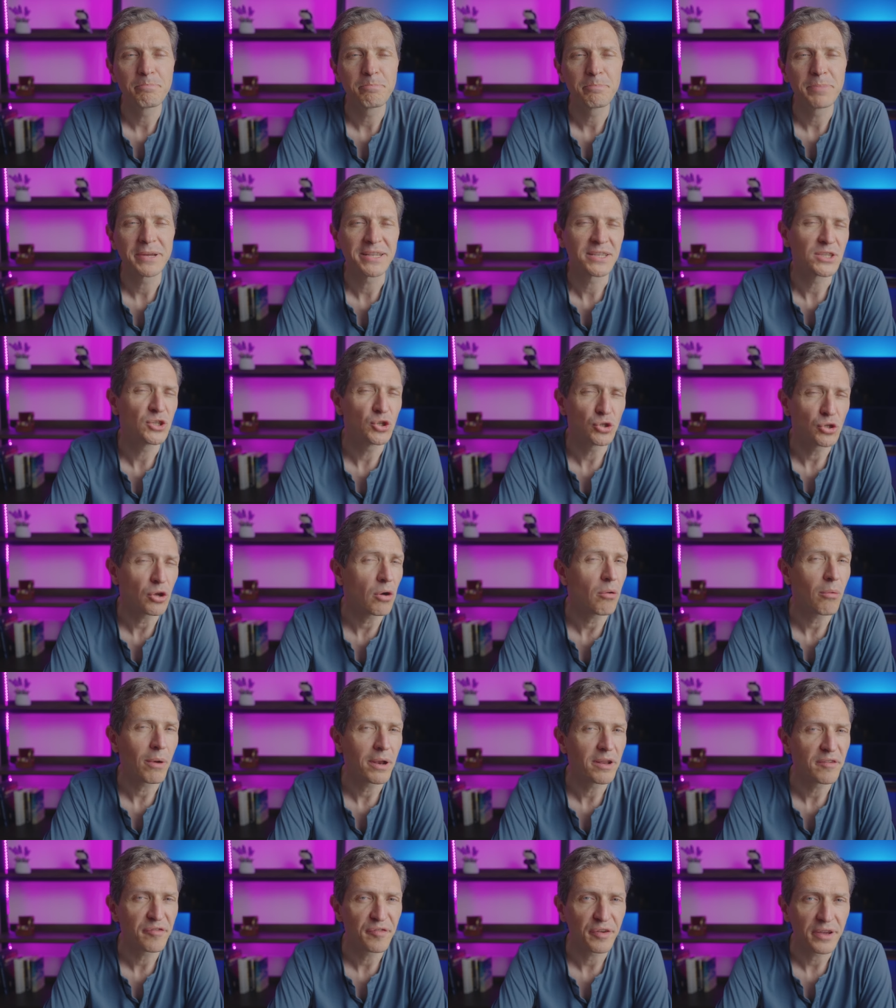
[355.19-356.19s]
But you don't
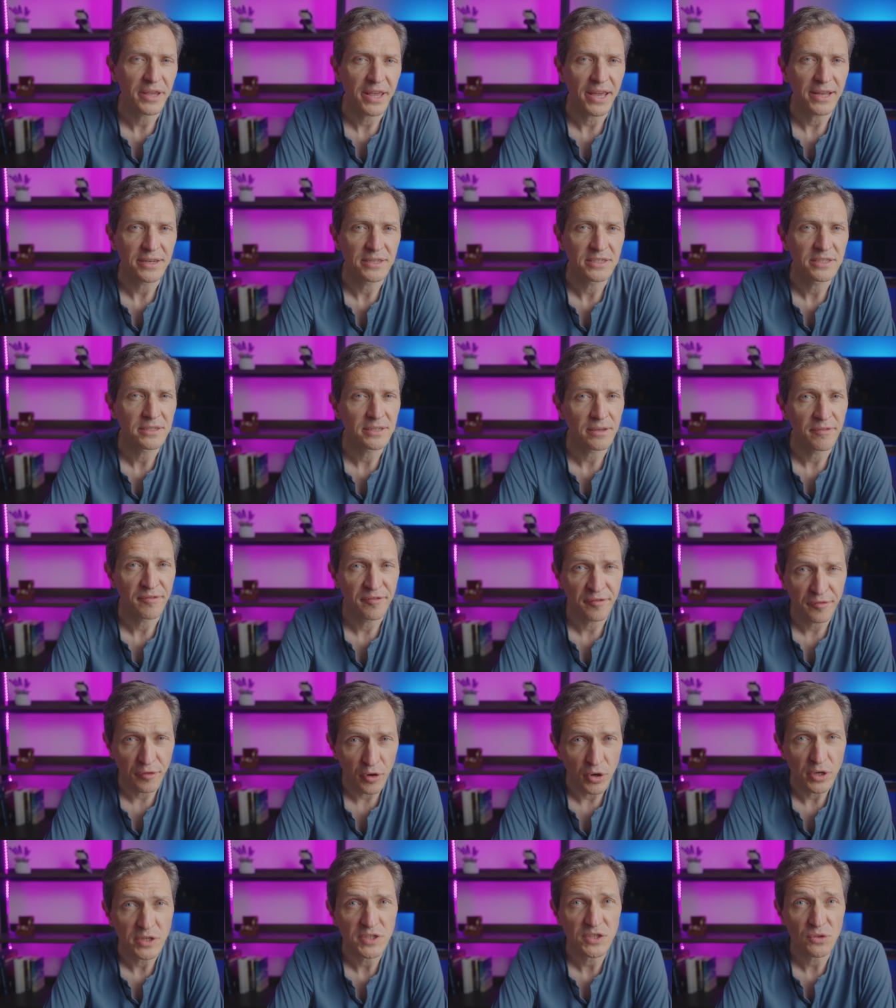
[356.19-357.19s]
want to forget the
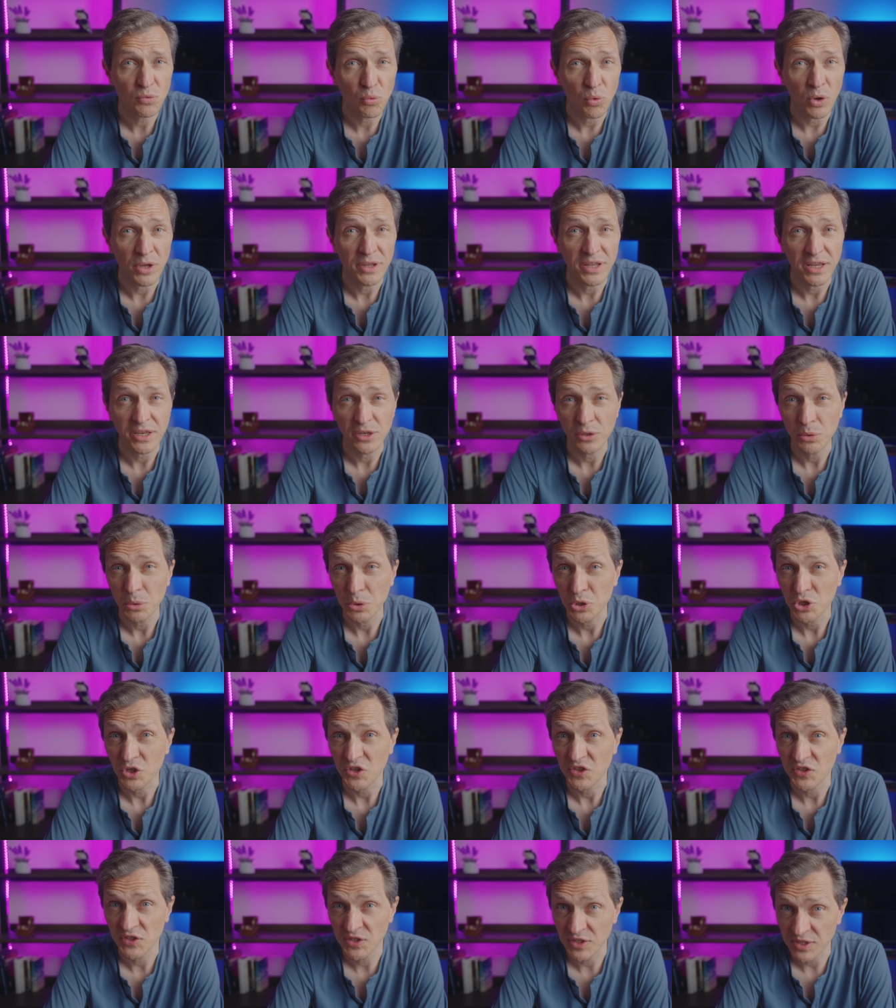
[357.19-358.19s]
first one that you
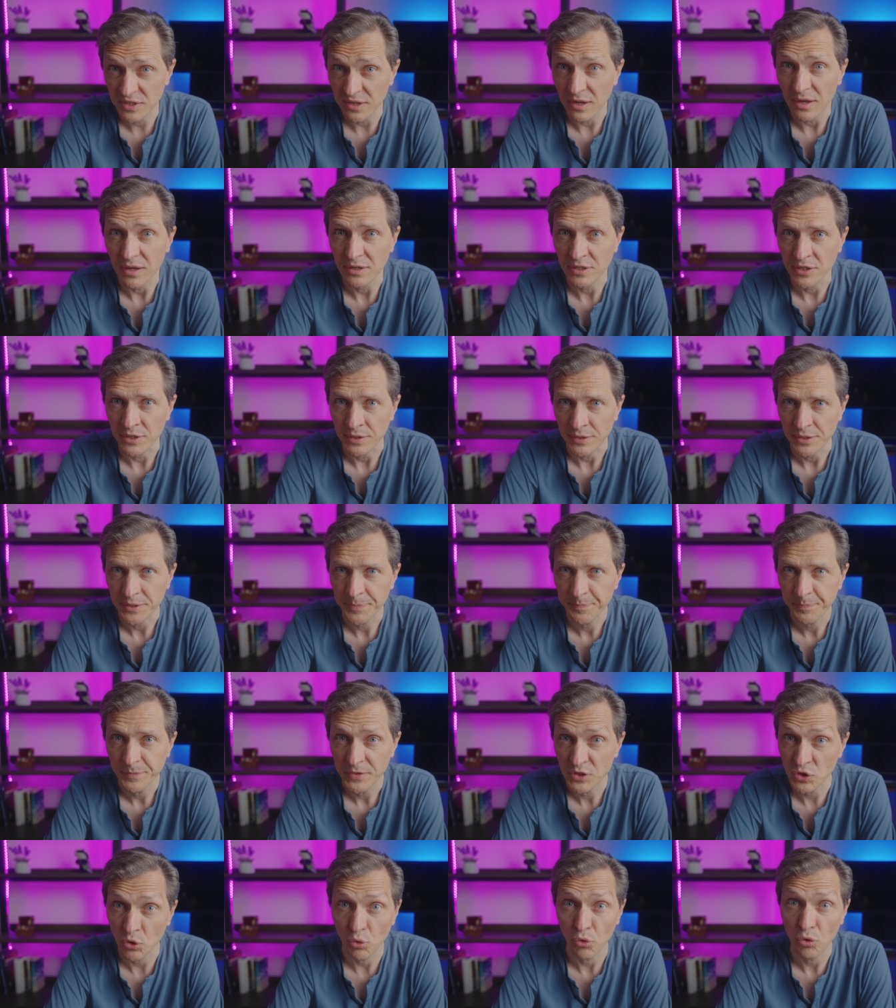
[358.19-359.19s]
just started.
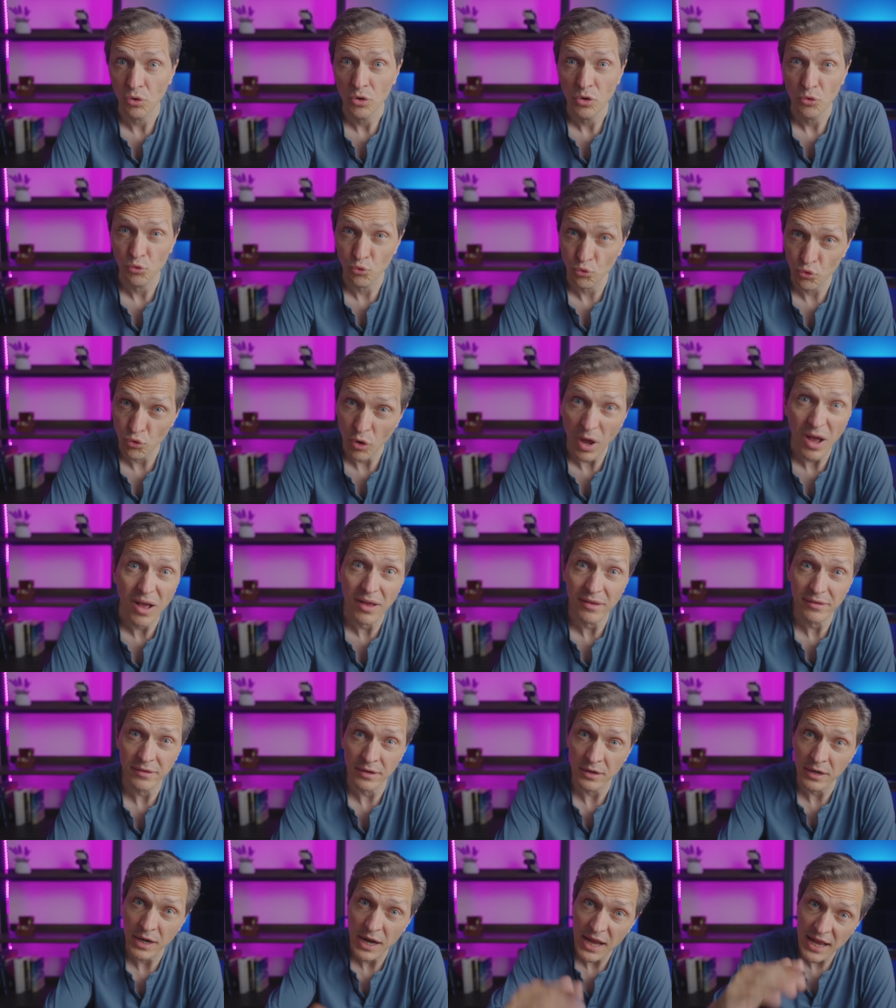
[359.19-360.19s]
So
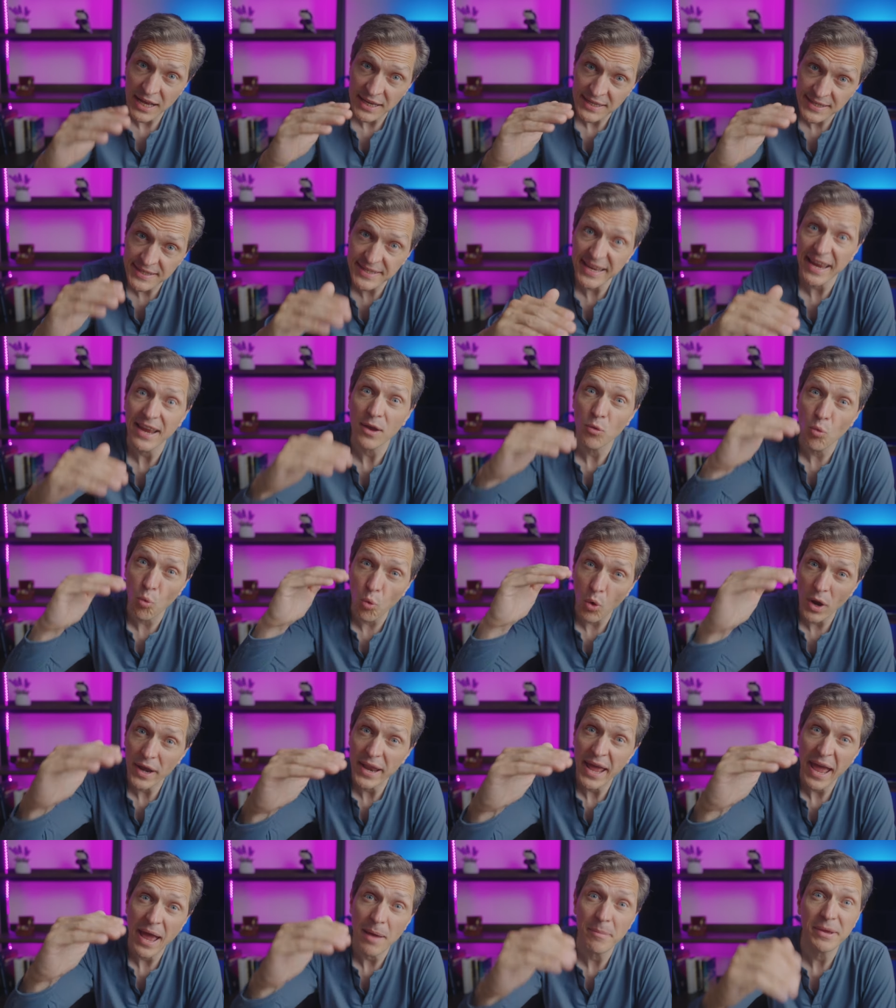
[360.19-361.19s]
rather stack
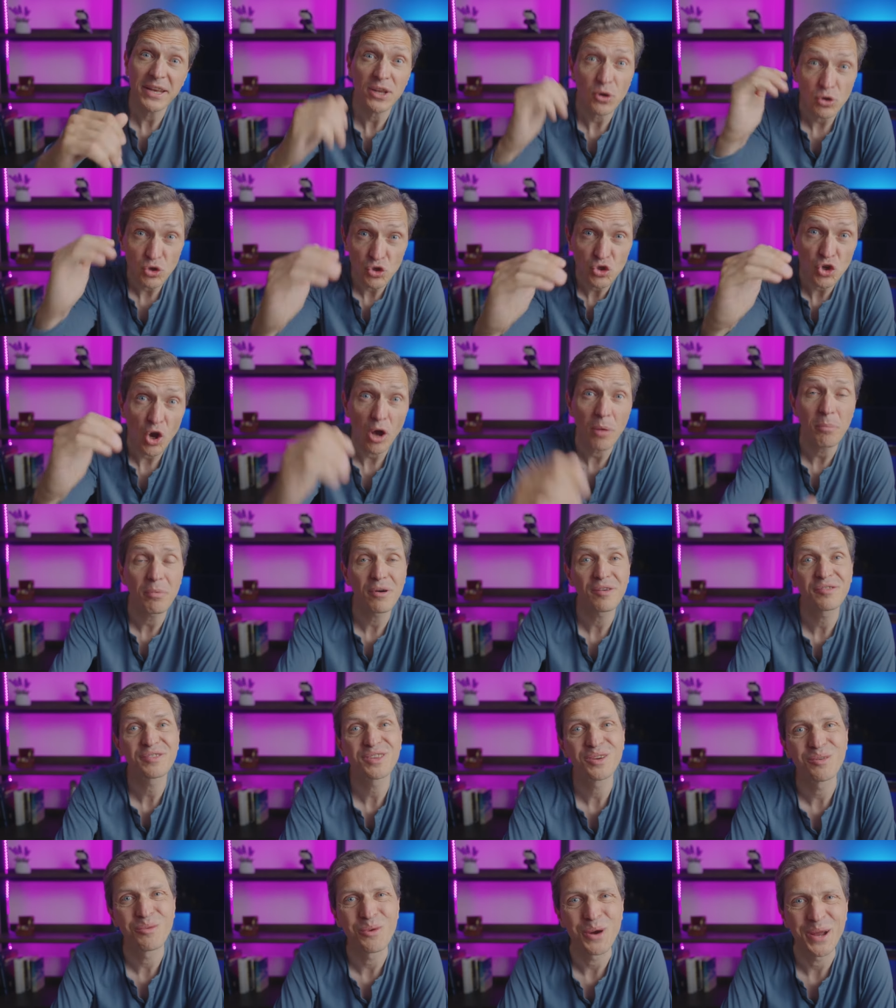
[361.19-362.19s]
one habit on top
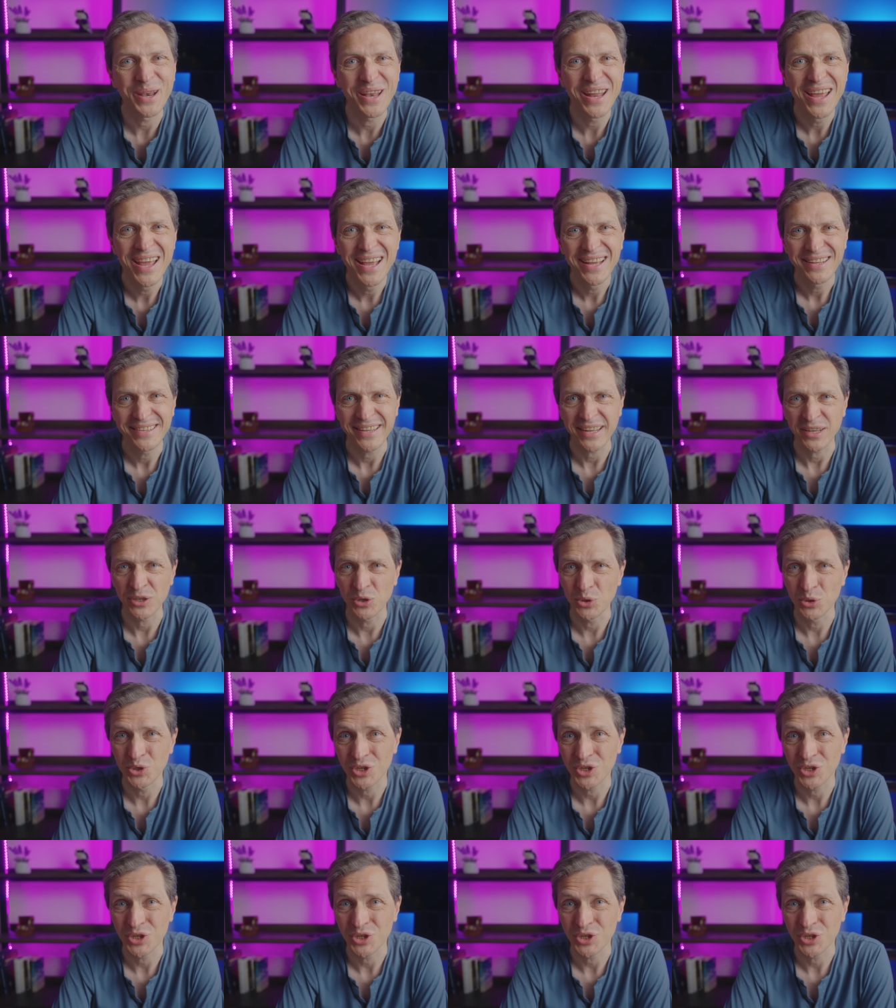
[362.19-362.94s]
of the one that you